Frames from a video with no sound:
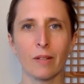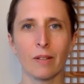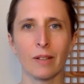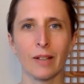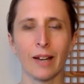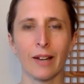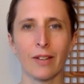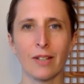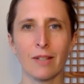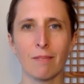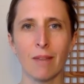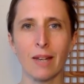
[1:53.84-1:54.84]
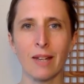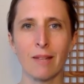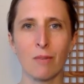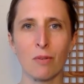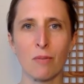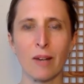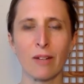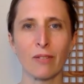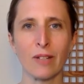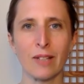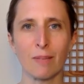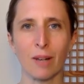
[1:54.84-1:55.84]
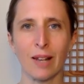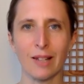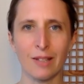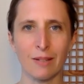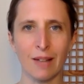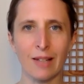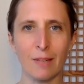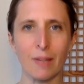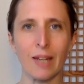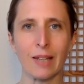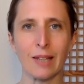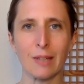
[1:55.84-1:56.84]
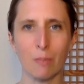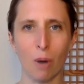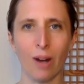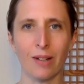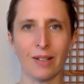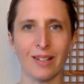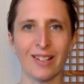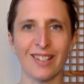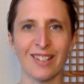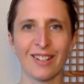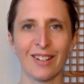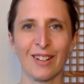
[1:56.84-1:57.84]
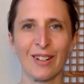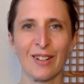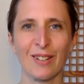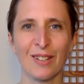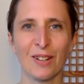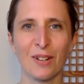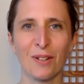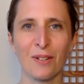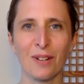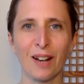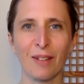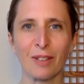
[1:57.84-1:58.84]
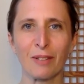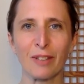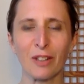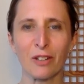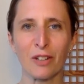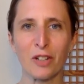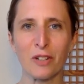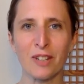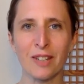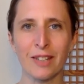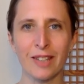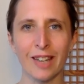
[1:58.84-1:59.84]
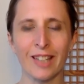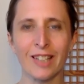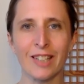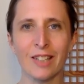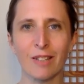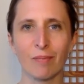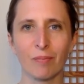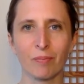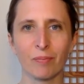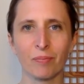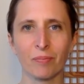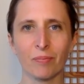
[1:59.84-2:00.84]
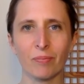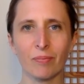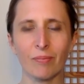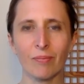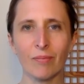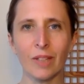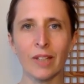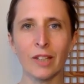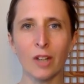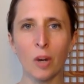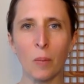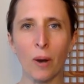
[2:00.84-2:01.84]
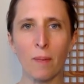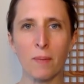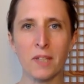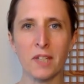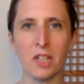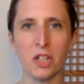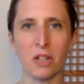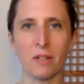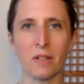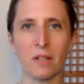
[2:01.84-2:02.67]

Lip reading: yeah, there's many more benefits, but let's begin this practice. So I'm going to encourage you to sit in an upright position, so the